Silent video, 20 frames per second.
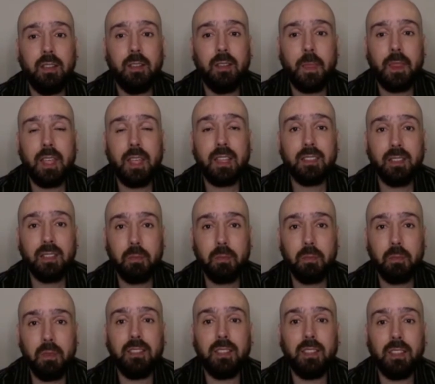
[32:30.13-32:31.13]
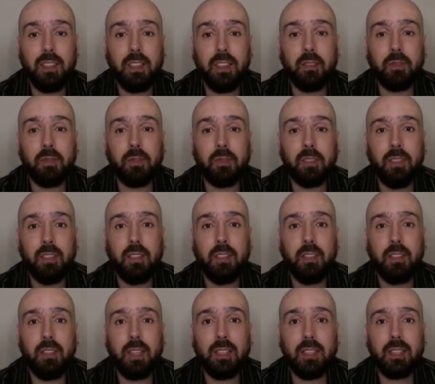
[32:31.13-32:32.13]
That's an amazing gift.
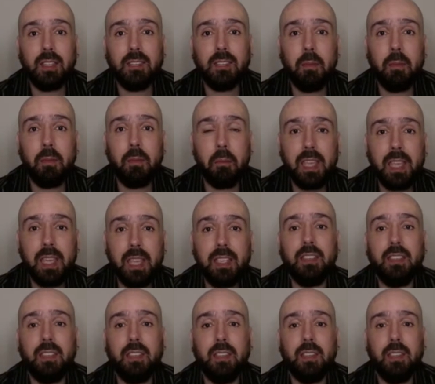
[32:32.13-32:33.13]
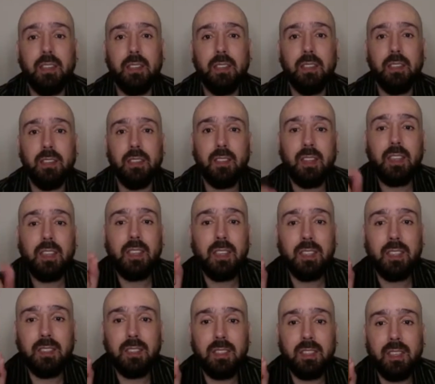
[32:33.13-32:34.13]
That's an amazing thing he
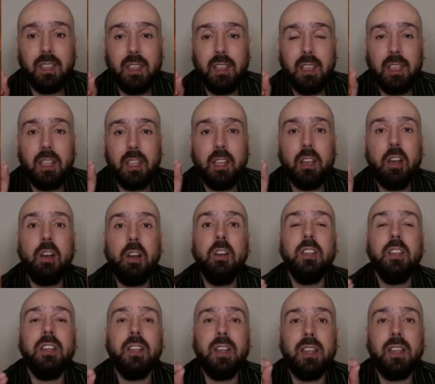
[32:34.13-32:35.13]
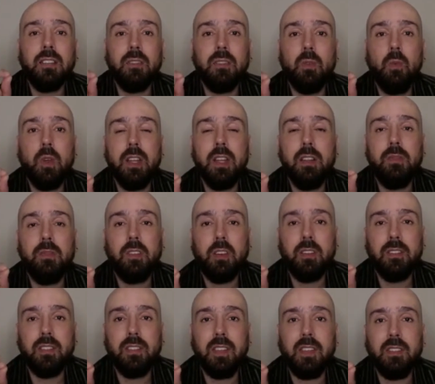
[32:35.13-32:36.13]
did. He conquered, as the word of
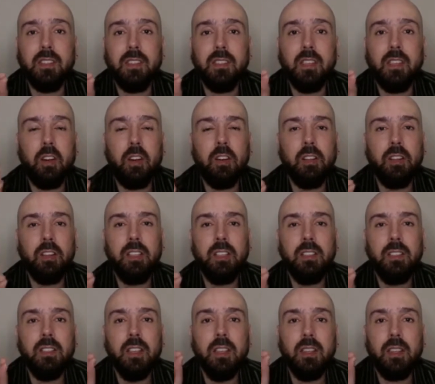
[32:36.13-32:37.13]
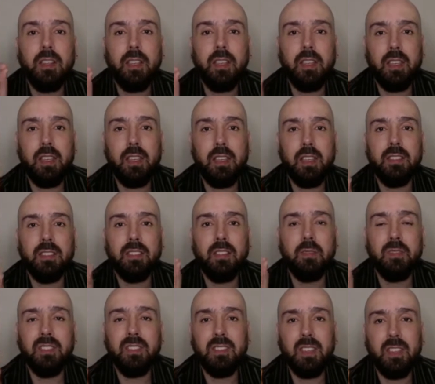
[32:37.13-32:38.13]
God says, he conquered the curse
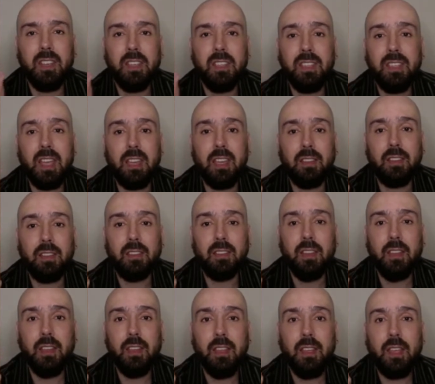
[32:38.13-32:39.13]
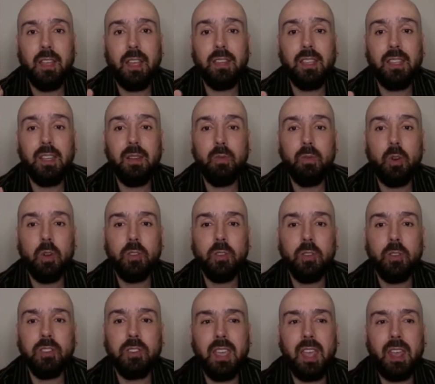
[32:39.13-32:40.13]
of sin and death. And then he rose
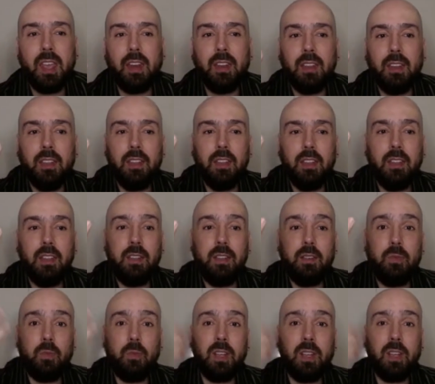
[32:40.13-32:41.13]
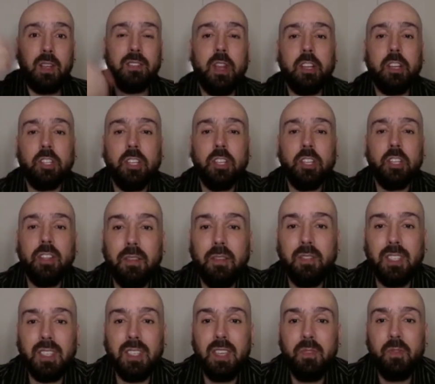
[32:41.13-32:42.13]
again, resurrection life,
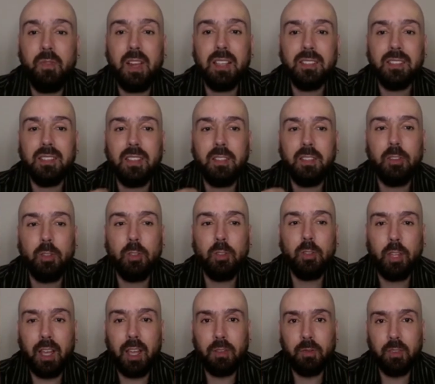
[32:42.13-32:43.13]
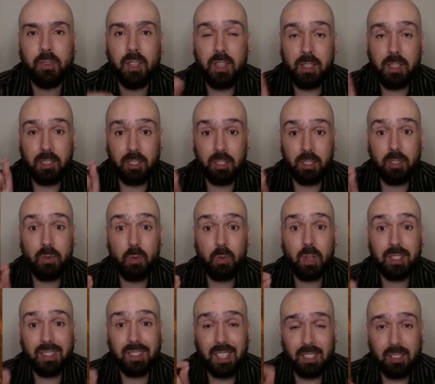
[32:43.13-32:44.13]
to give us a new life. Do you
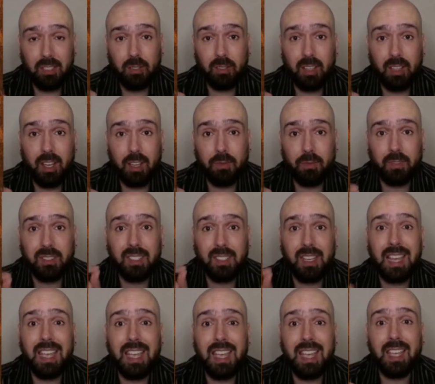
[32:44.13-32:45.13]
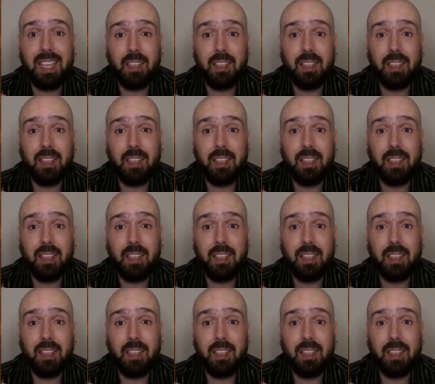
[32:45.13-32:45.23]
want that new life today?